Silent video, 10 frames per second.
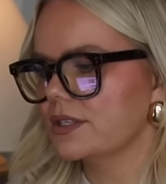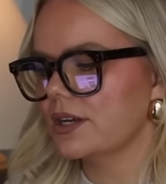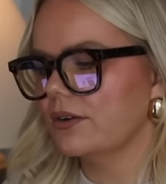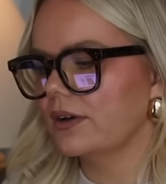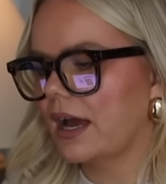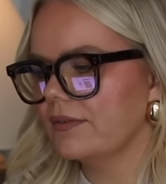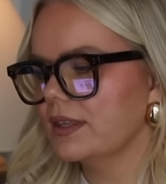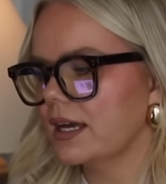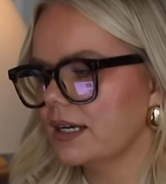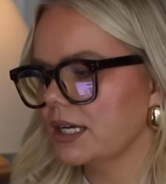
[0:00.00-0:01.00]
So
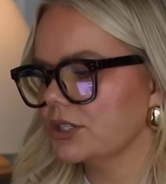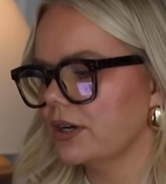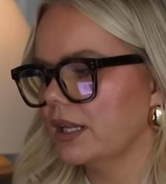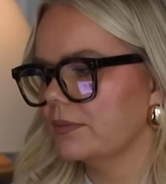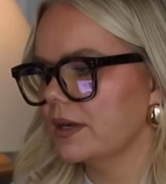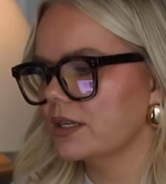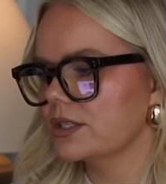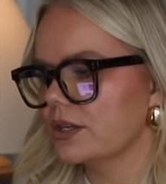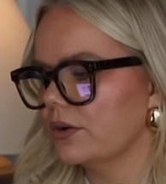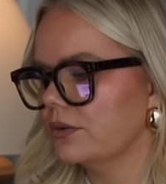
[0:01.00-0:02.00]
having that natural element
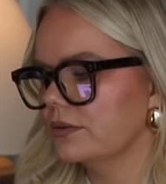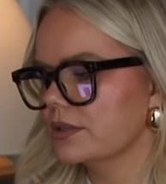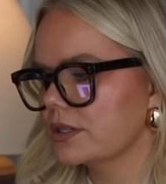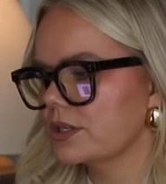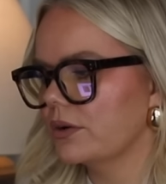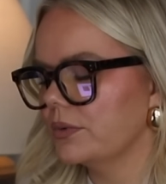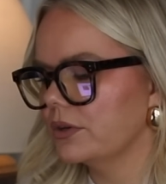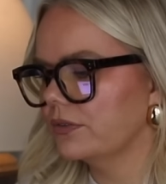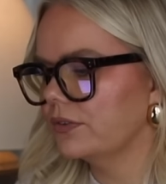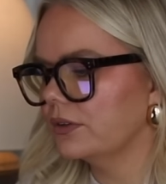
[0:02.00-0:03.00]
is so, so
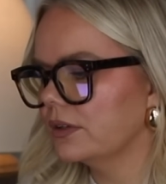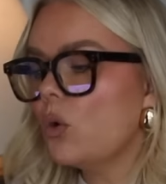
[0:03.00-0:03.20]
beautiful.